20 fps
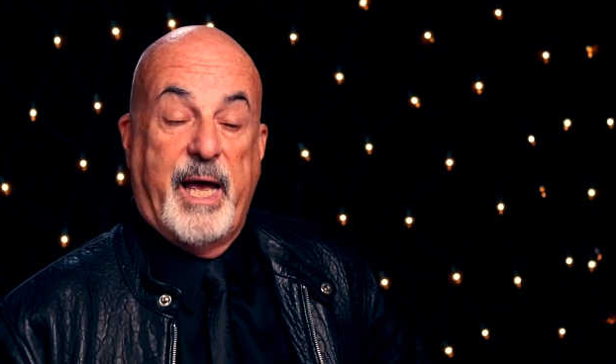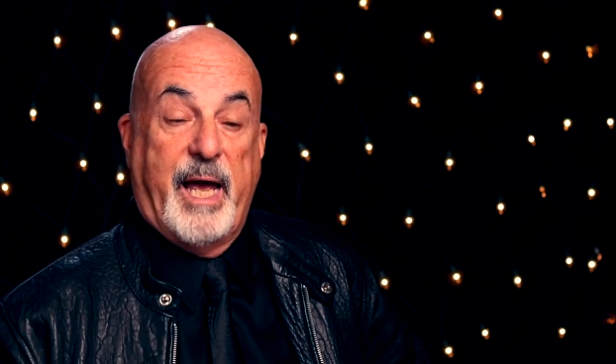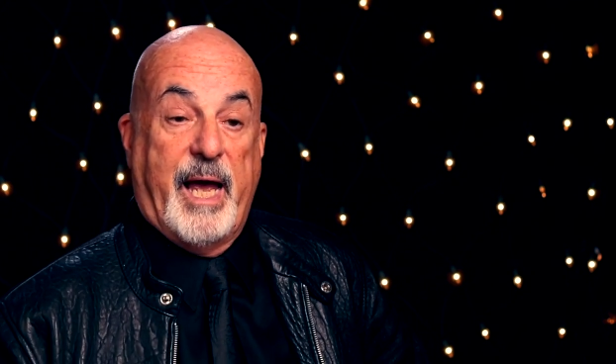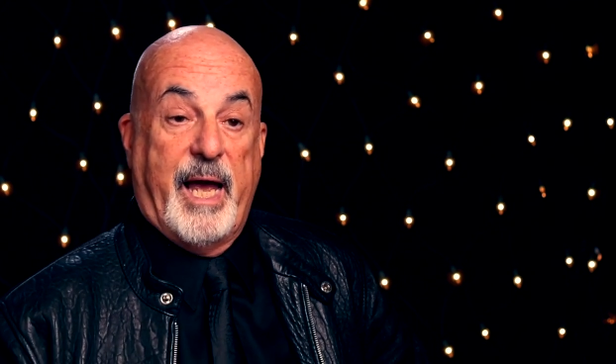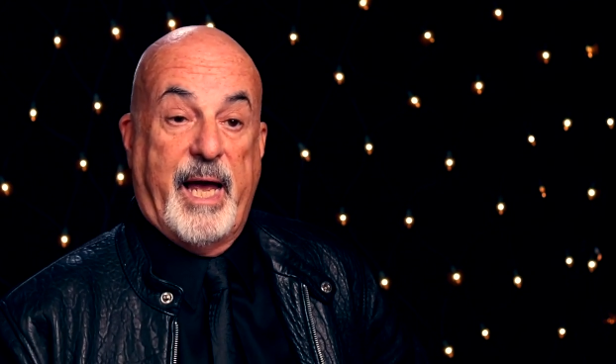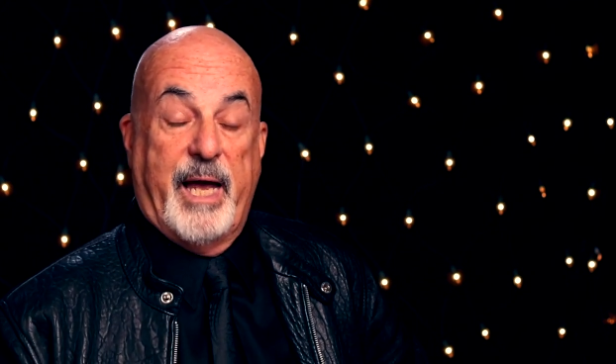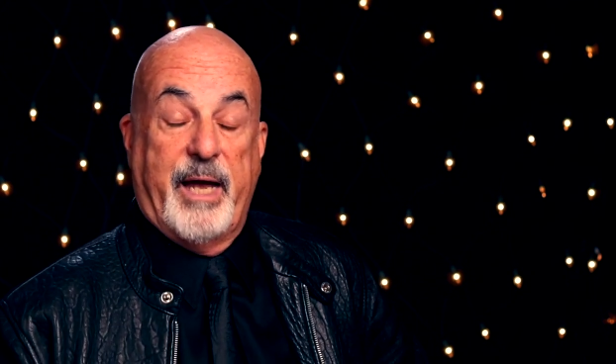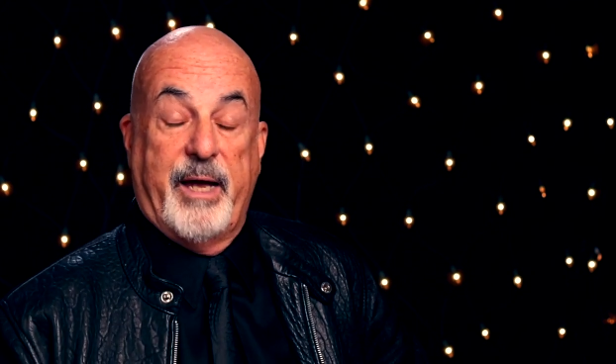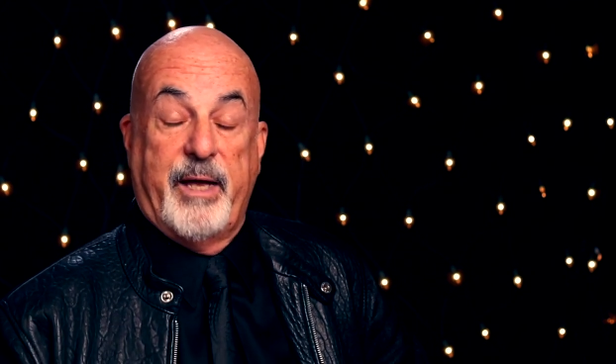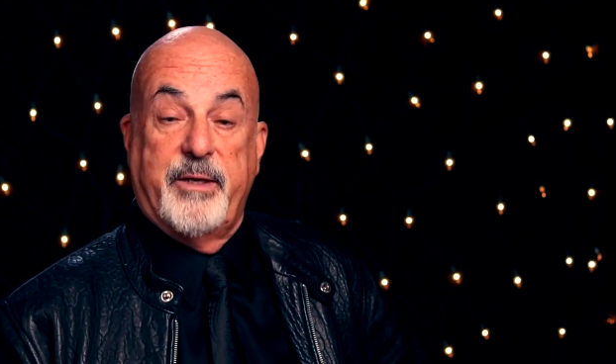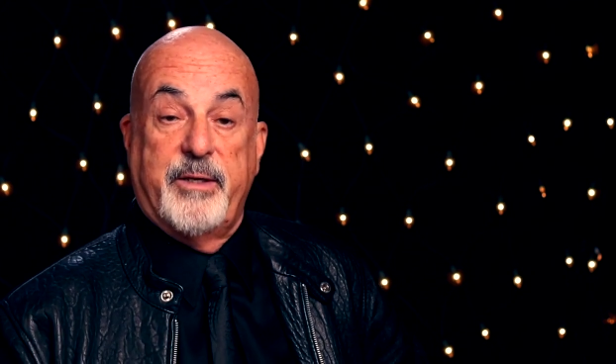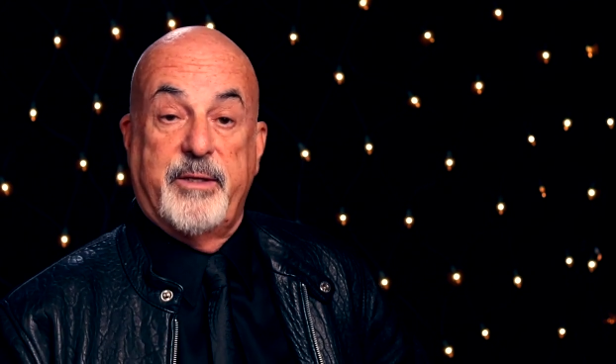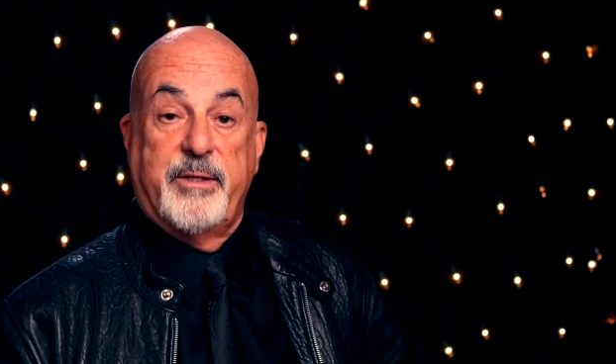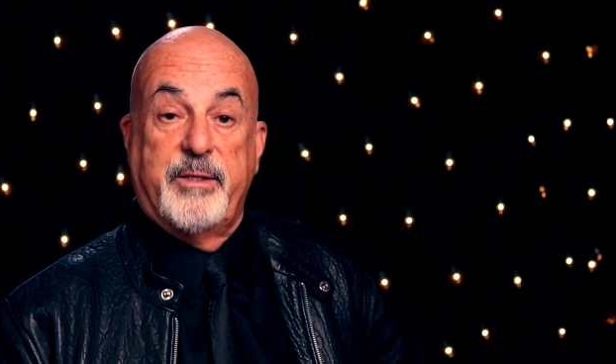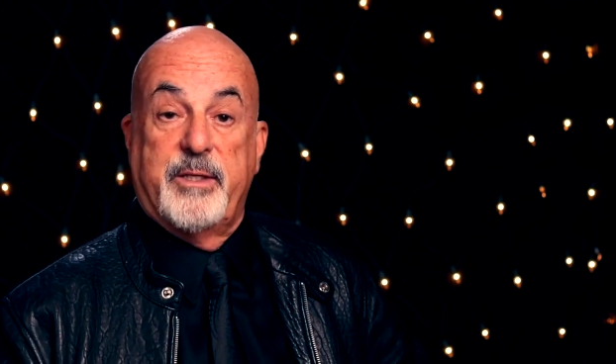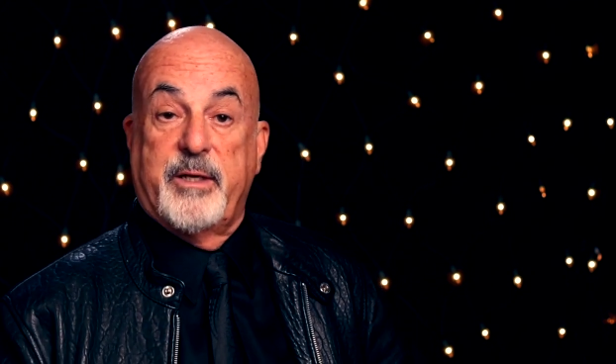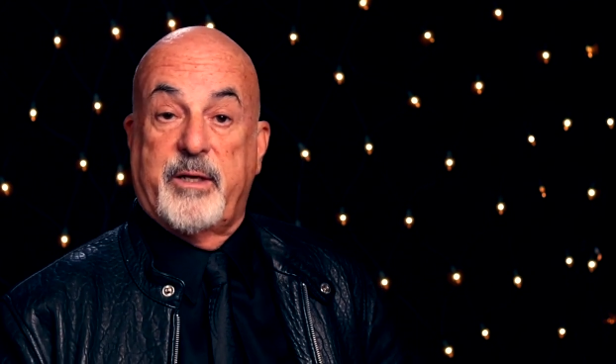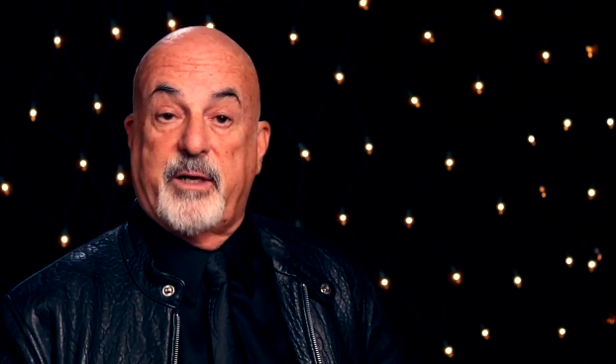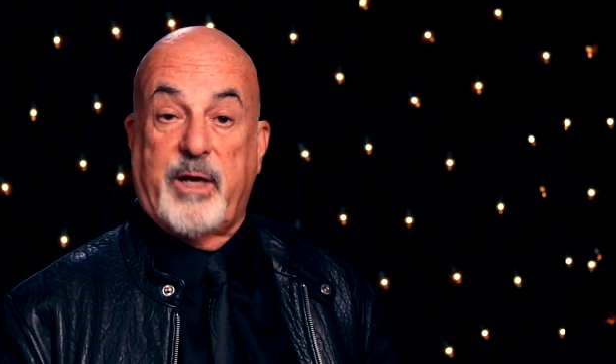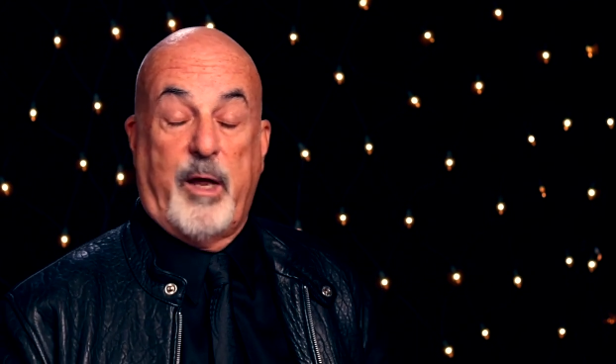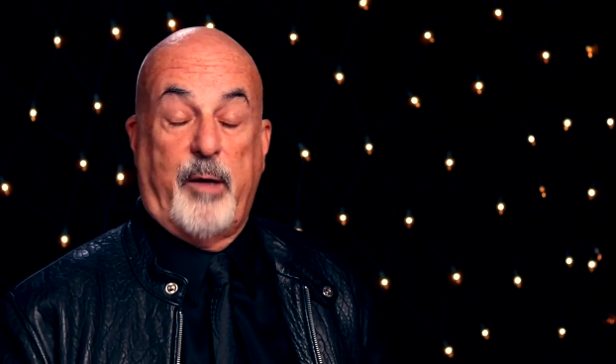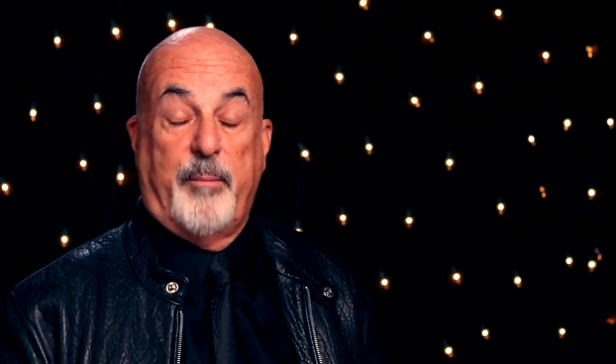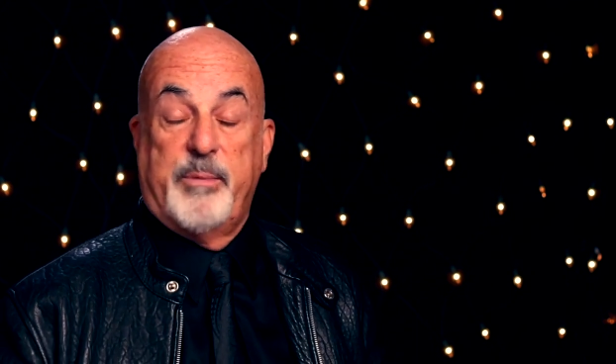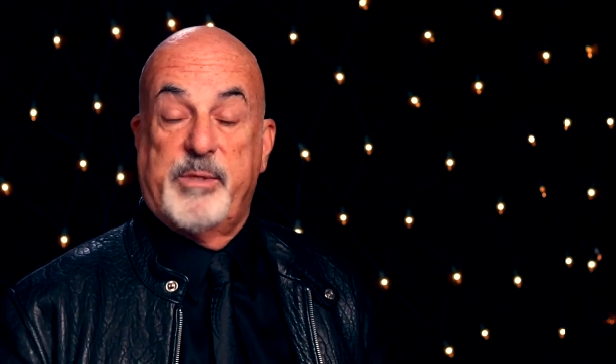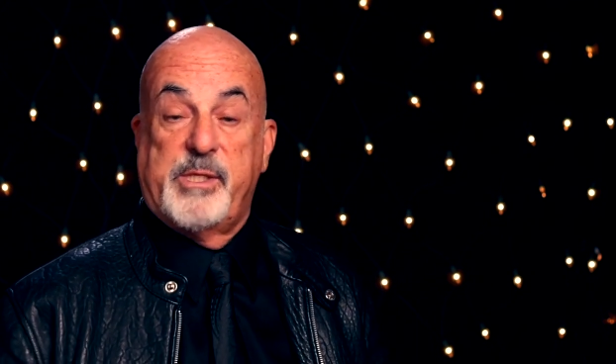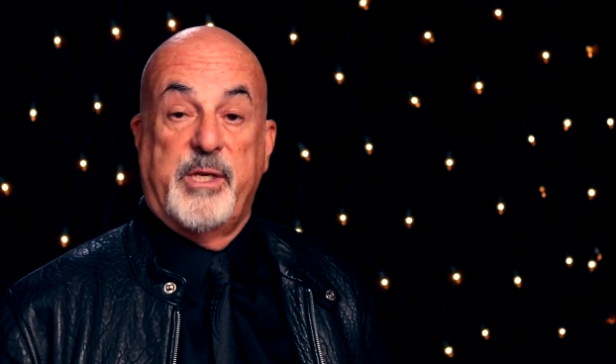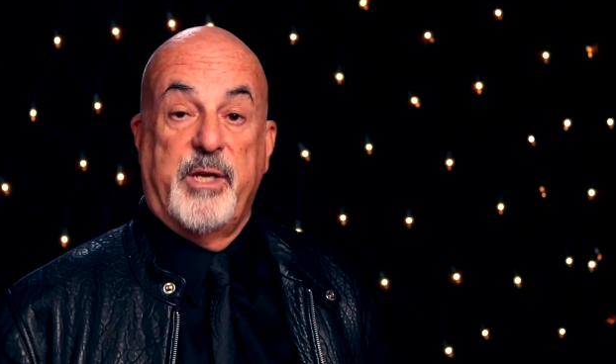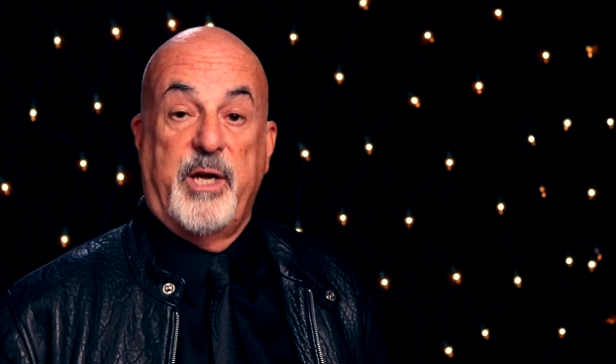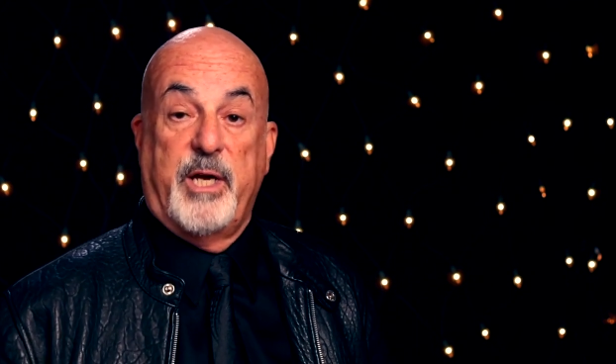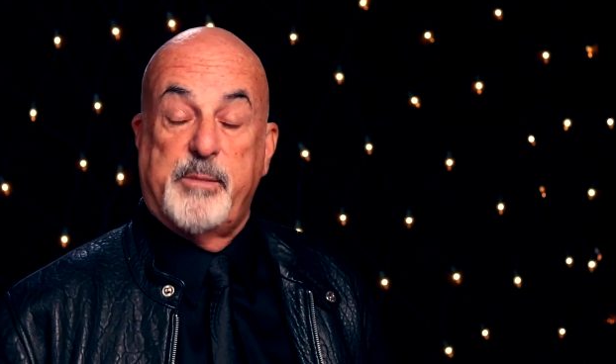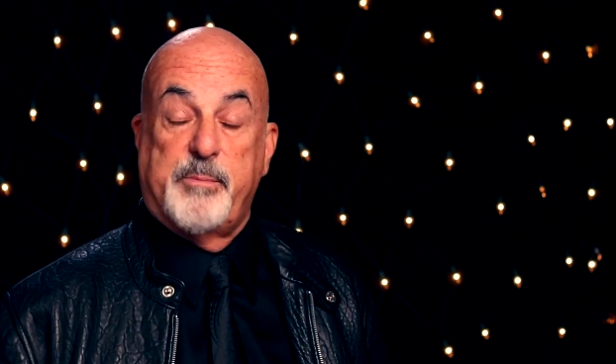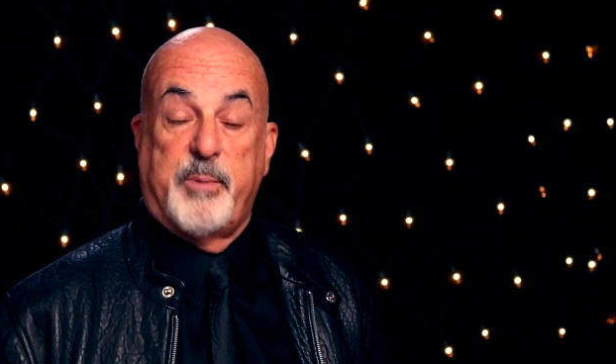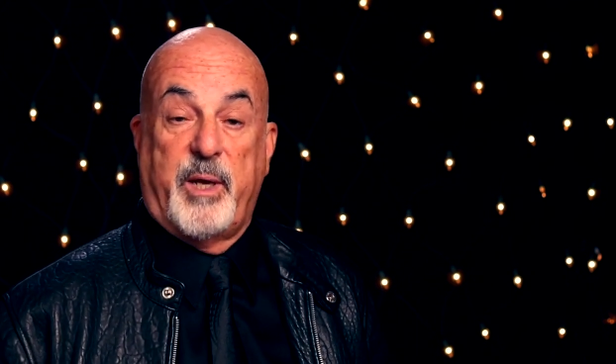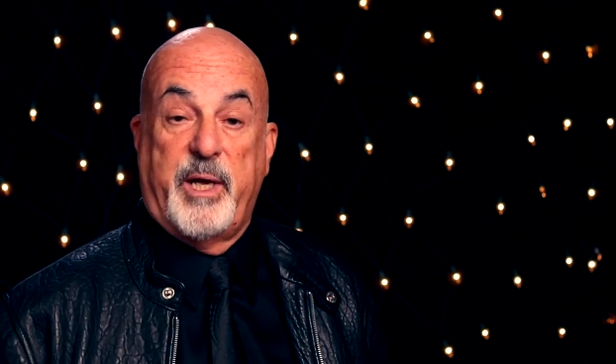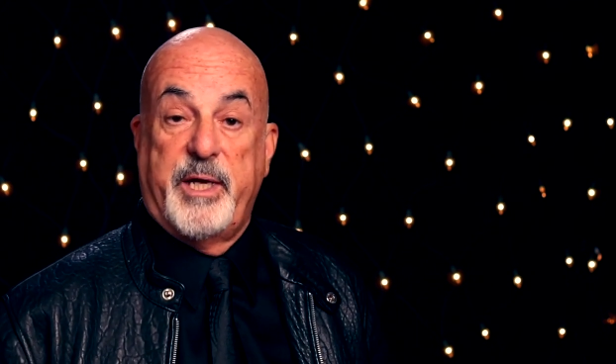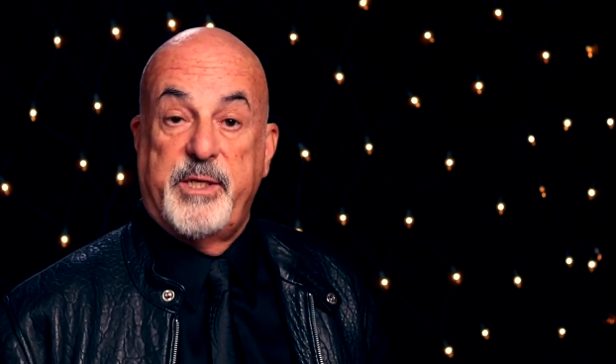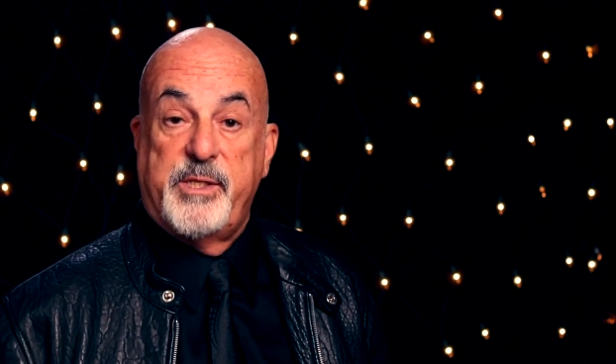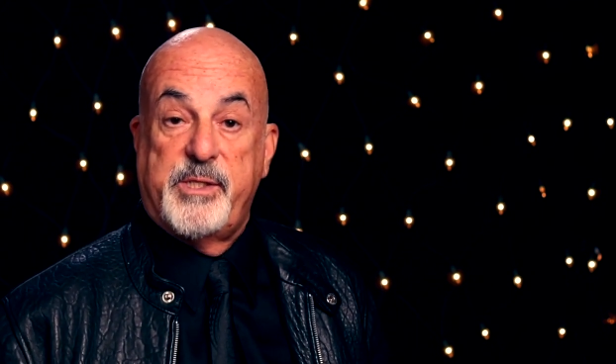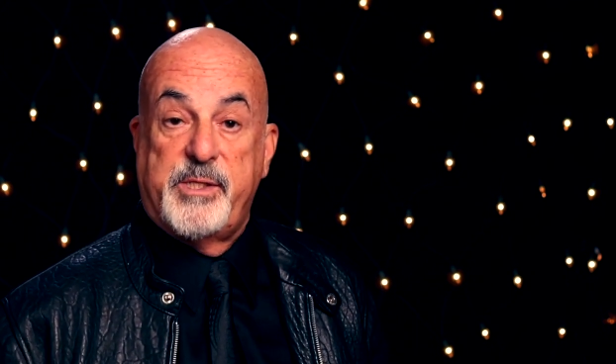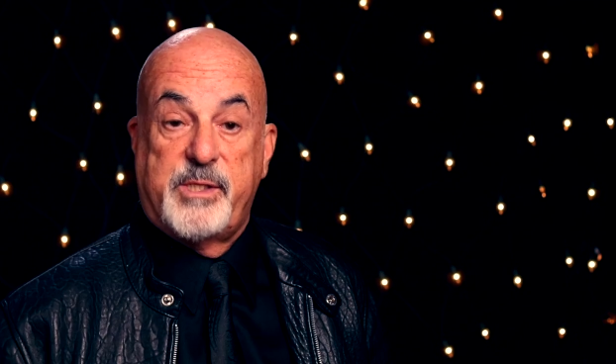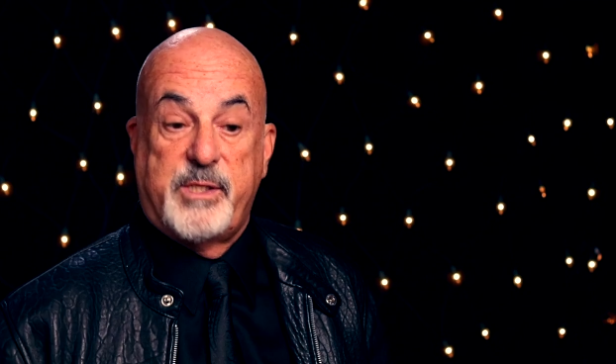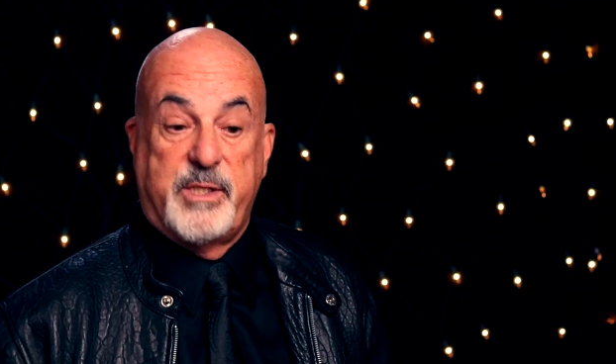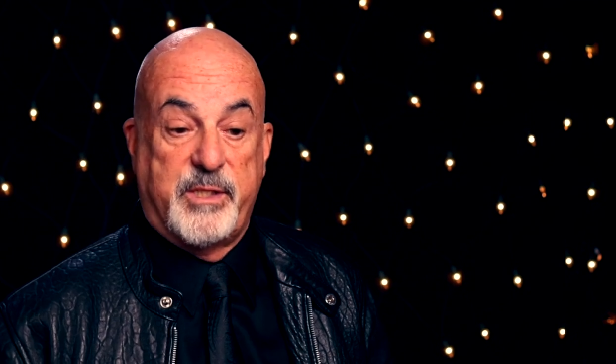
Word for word: And the club is a nice place.